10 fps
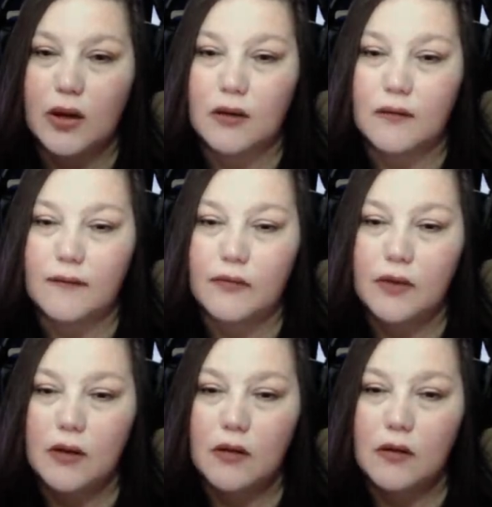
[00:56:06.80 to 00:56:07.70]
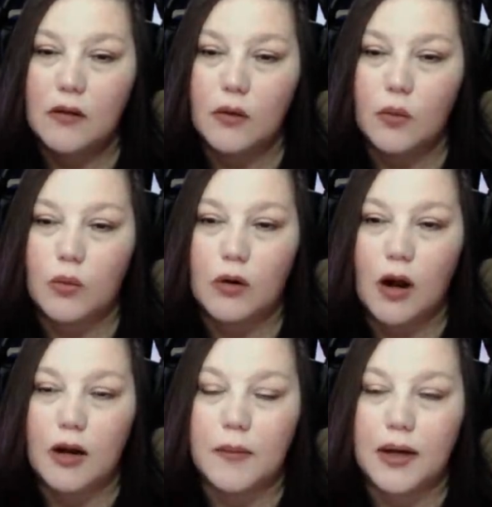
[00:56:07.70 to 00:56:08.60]
well, we're
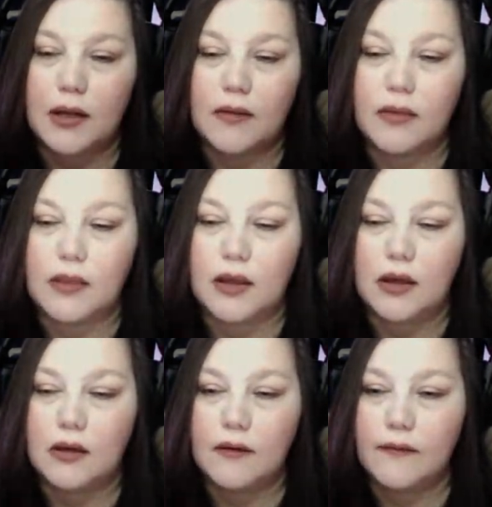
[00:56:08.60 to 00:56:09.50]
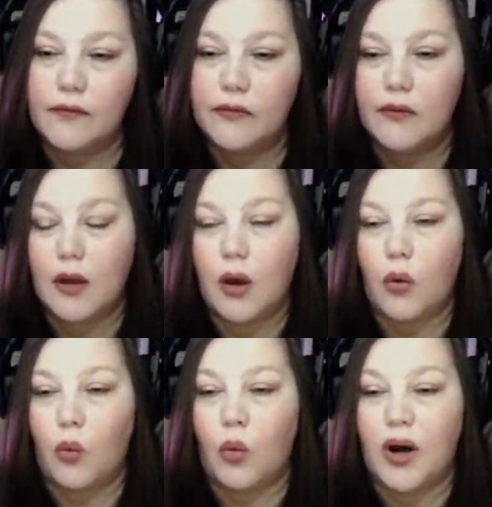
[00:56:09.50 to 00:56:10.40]
automating the
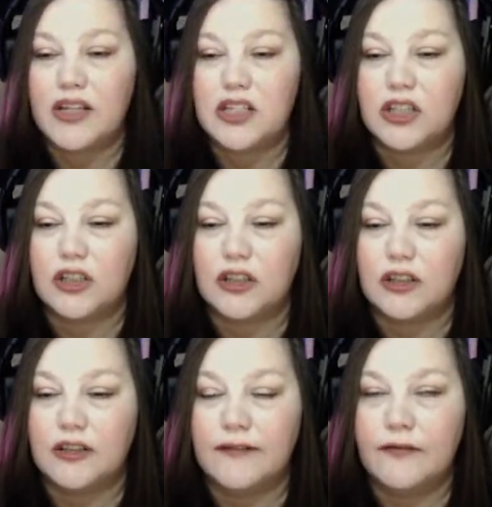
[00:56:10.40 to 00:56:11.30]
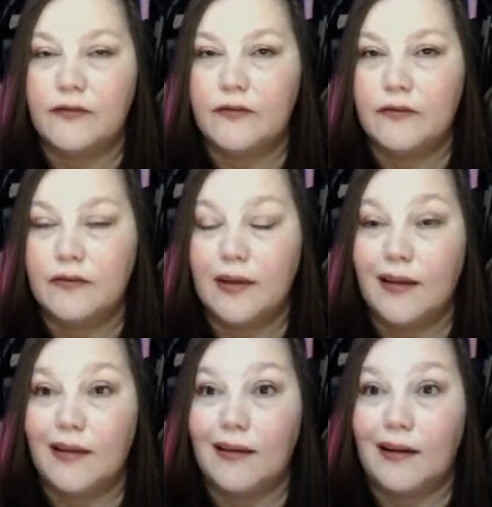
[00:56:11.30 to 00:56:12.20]
water
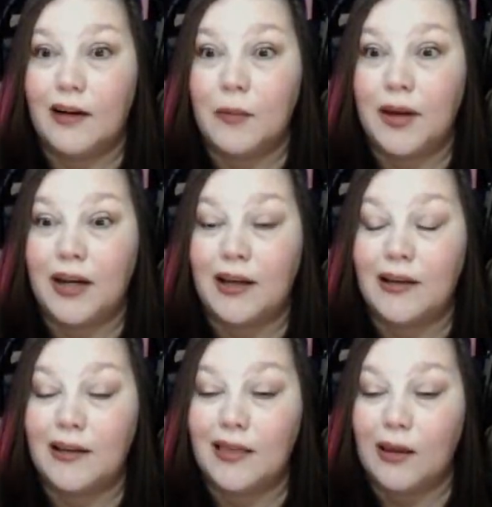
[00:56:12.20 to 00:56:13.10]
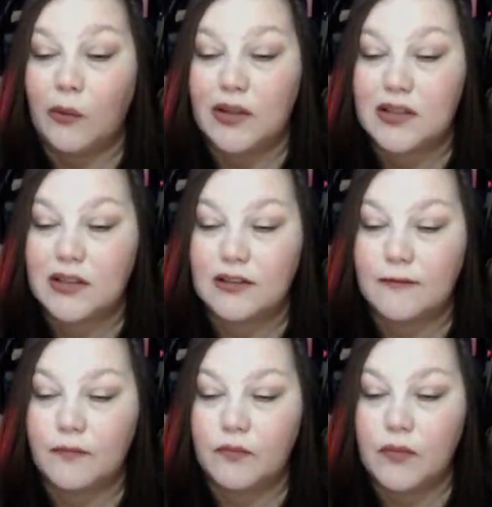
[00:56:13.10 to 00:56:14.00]
automating the
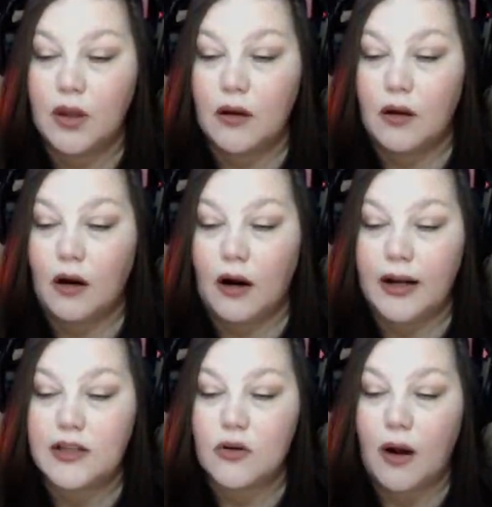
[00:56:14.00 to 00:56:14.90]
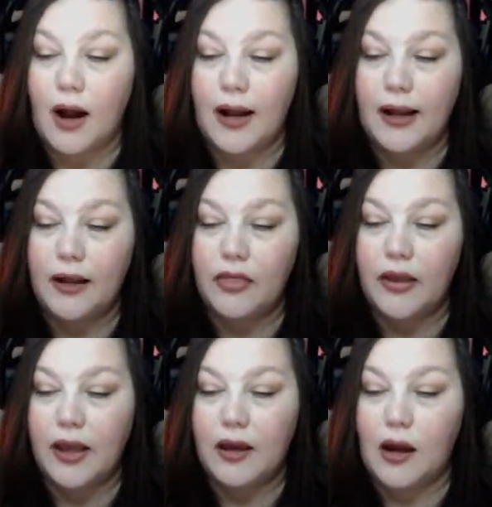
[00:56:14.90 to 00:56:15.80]
water. All right, so I
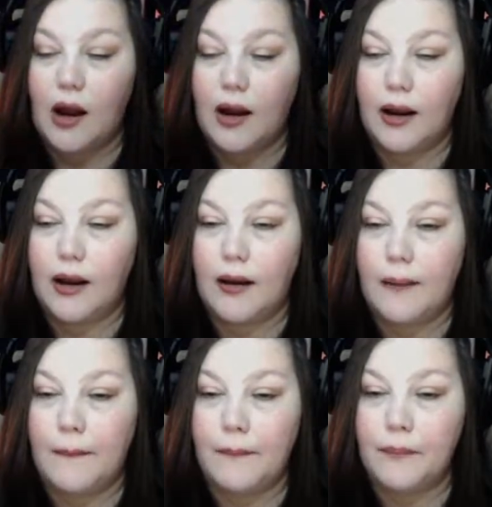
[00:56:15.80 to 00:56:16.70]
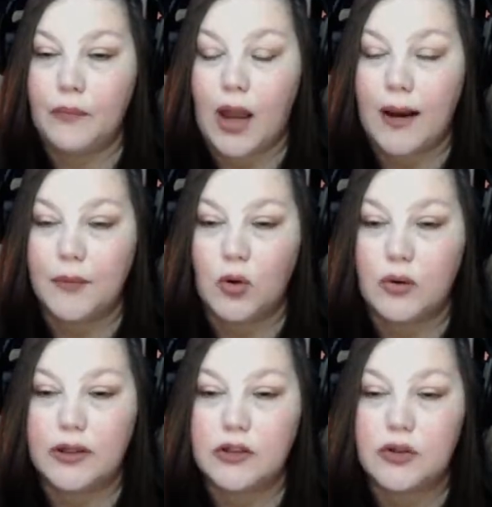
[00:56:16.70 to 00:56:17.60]
think I'm um, I'm going